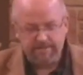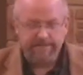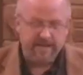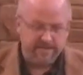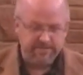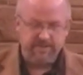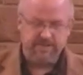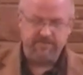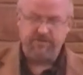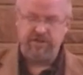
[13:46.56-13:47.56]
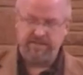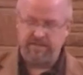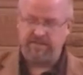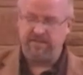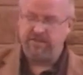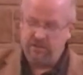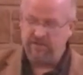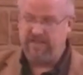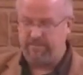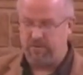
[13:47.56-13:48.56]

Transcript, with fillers: the effectiveness of Jesus' unity